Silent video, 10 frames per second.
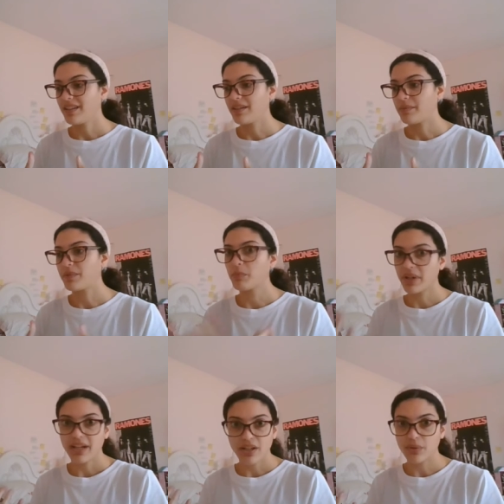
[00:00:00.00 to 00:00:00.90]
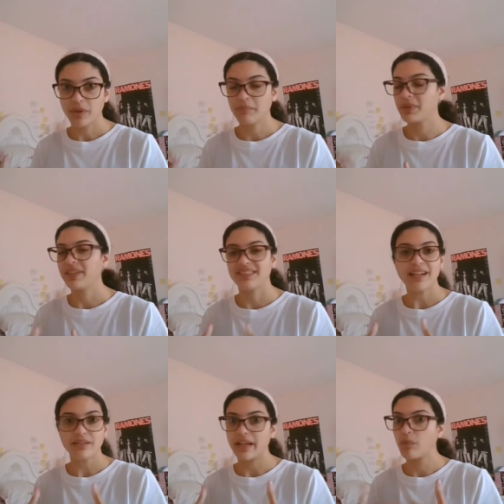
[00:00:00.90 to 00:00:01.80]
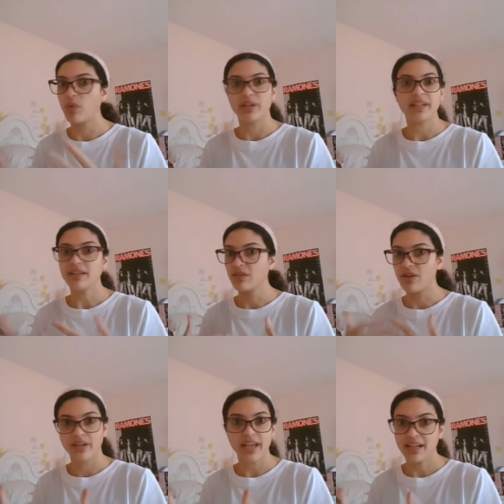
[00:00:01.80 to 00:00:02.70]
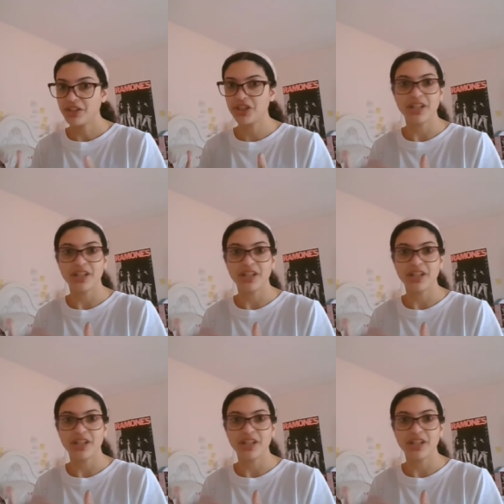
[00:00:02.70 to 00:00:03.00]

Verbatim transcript: um, from what I know, it plays out like one elongated